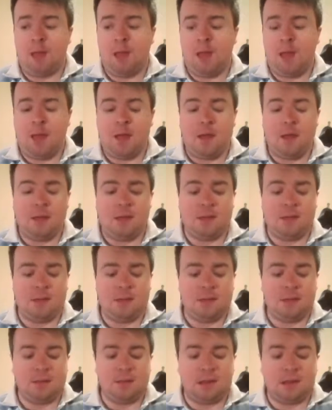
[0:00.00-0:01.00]

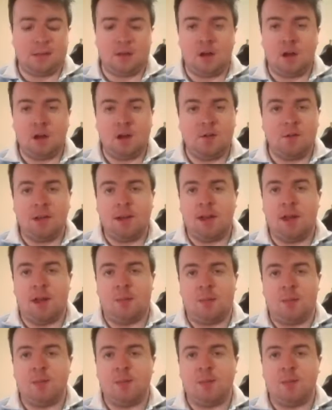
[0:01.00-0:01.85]
that's all I really got,